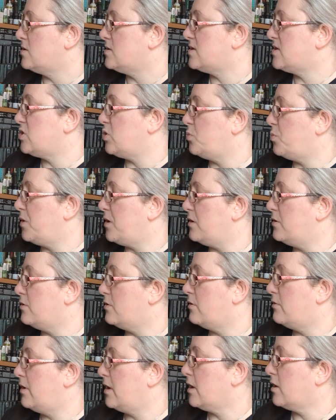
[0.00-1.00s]

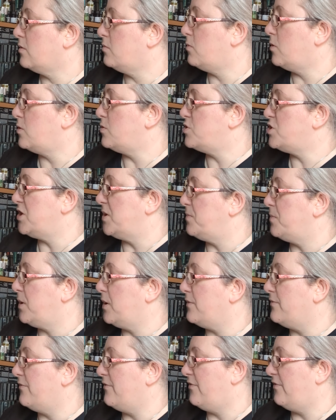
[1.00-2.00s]
Subayoric mochi
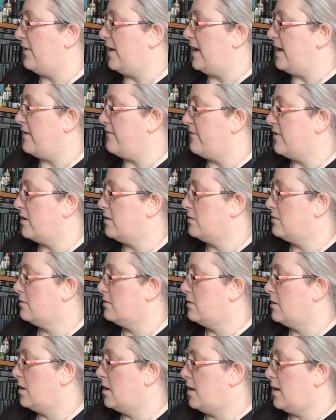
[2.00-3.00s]
plum flavour.
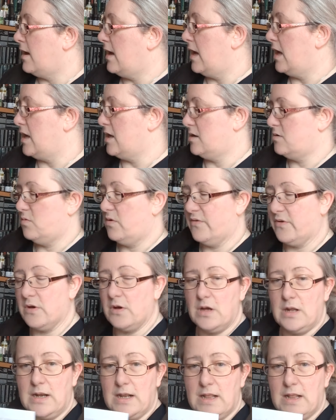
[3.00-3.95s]
And we've got a